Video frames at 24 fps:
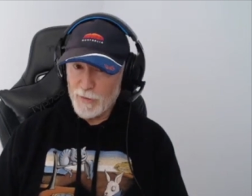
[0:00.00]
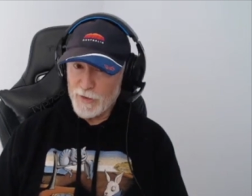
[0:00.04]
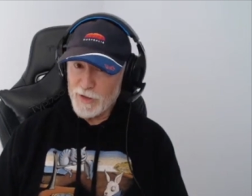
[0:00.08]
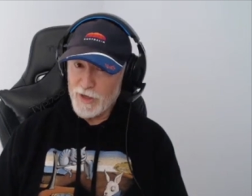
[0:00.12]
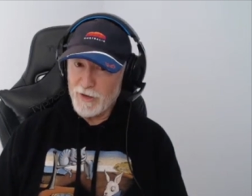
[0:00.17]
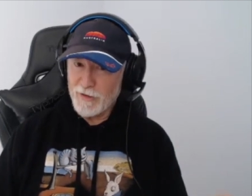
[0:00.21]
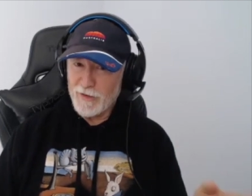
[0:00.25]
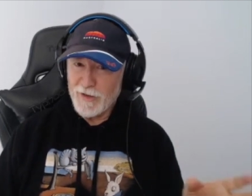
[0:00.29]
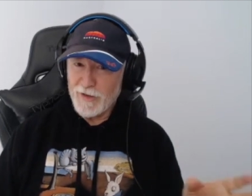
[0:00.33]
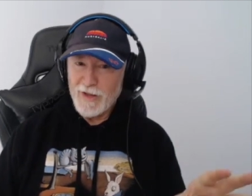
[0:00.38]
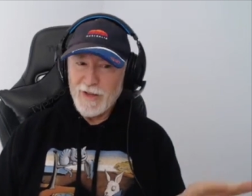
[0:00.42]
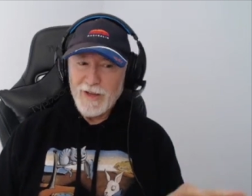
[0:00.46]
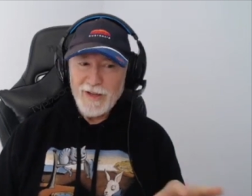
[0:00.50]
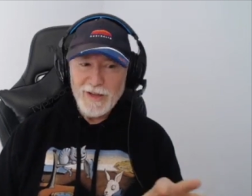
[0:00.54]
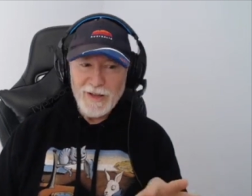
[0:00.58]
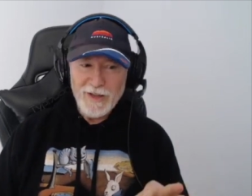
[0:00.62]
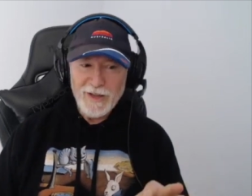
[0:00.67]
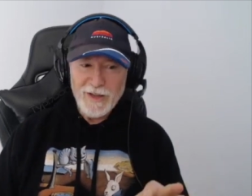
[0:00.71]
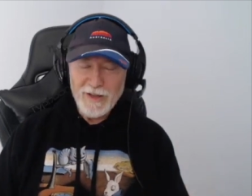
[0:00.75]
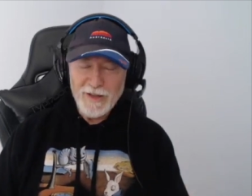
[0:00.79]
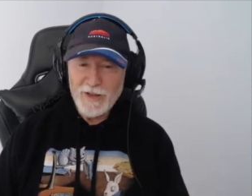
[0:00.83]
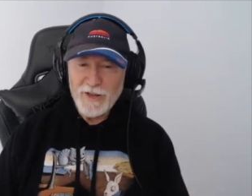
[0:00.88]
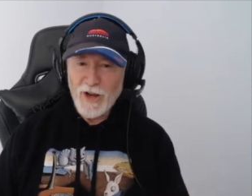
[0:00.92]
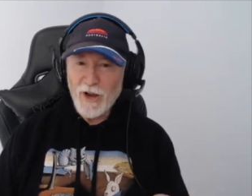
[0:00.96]
So, you
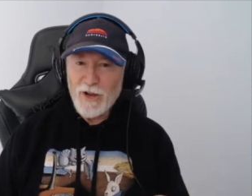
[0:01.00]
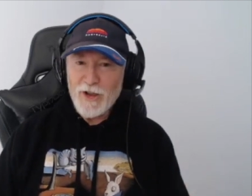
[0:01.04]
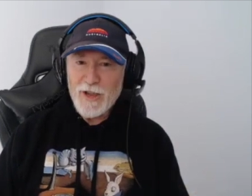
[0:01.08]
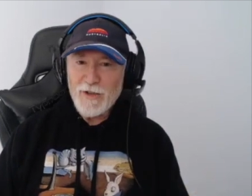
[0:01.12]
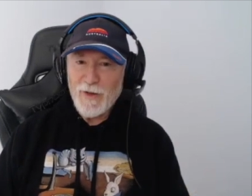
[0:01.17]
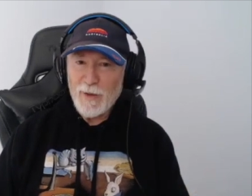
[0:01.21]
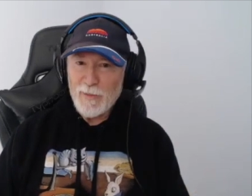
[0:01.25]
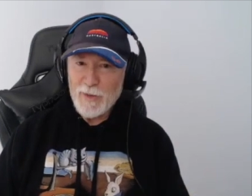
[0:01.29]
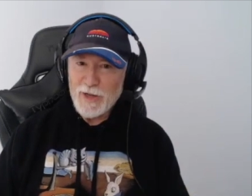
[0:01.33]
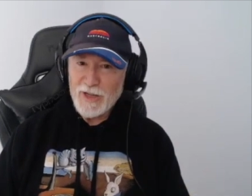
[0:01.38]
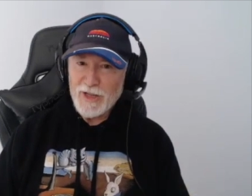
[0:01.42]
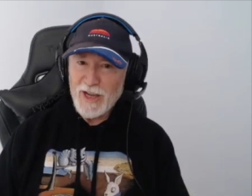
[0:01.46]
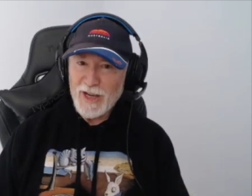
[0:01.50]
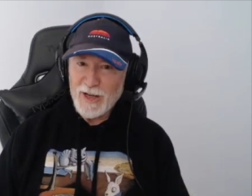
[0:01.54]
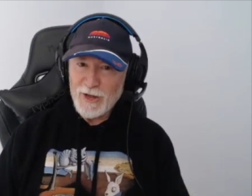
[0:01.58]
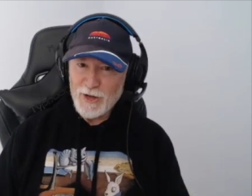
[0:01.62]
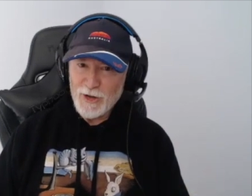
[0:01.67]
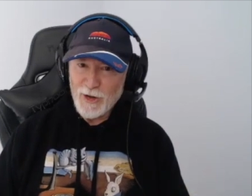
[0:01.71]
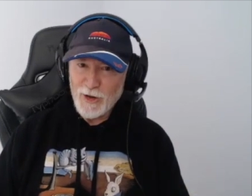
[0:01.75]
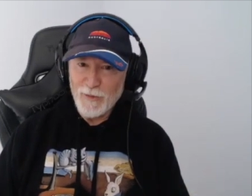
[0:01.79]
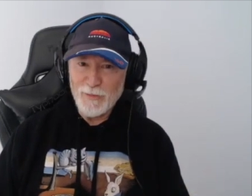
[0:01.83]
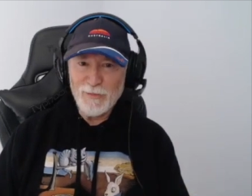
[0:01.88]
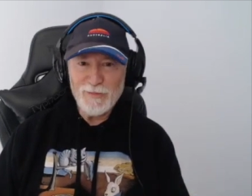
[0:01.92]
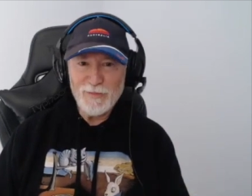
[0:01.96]
know, don't give up your day
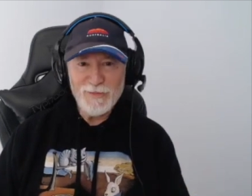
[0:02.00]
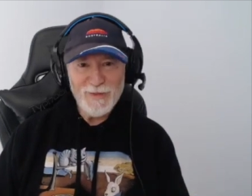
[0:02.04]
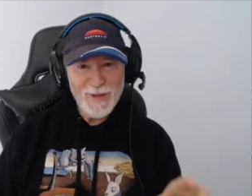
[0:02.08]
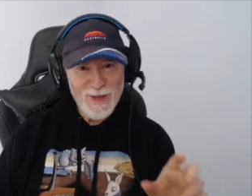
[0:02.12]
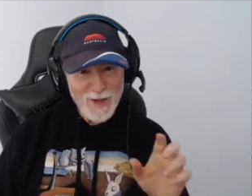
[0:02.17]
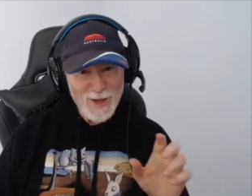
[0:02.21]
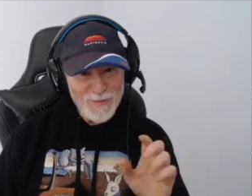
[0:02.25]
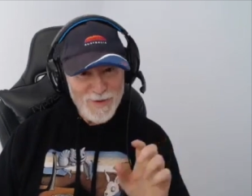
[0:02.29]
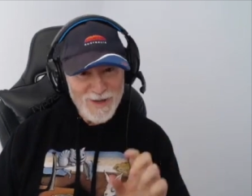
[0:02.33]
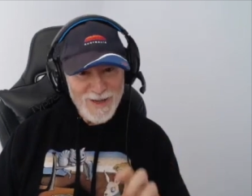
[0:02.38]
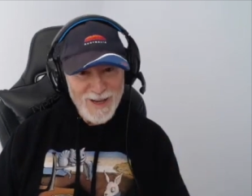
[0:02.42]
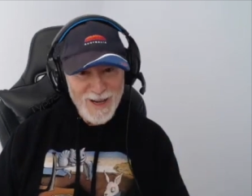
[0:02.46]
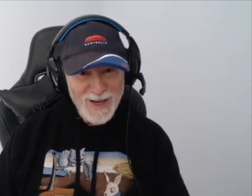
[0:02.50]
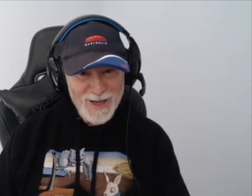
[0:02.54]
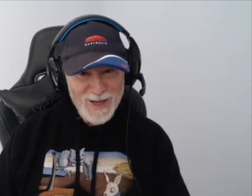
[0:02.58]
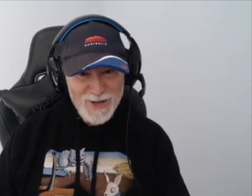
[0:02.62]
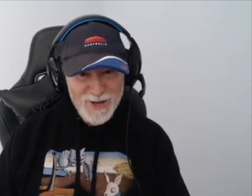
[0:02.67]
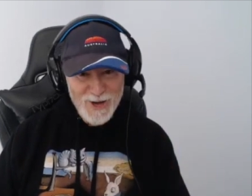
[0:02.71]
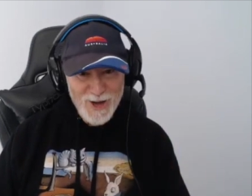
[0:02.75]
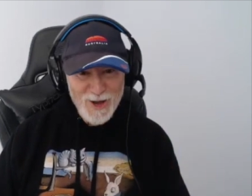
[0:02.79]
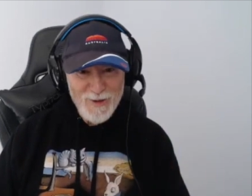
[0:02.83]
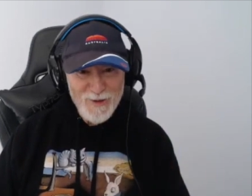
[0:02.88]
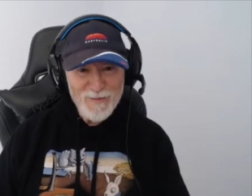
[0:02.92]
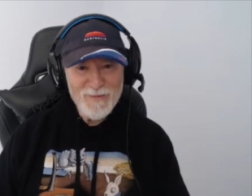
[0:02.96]
job, keep your day
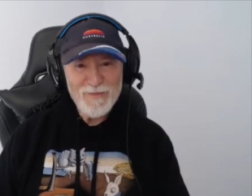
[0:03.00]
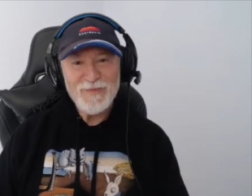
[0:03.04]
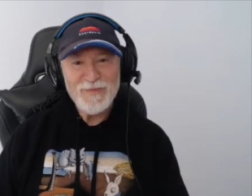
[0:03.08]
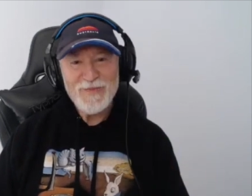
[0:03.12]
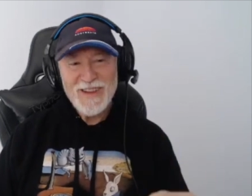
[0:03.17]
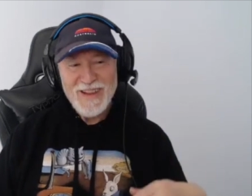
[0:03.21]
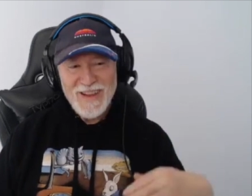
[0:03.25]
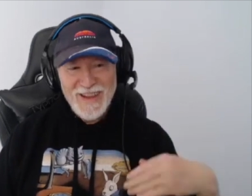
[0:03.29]
job.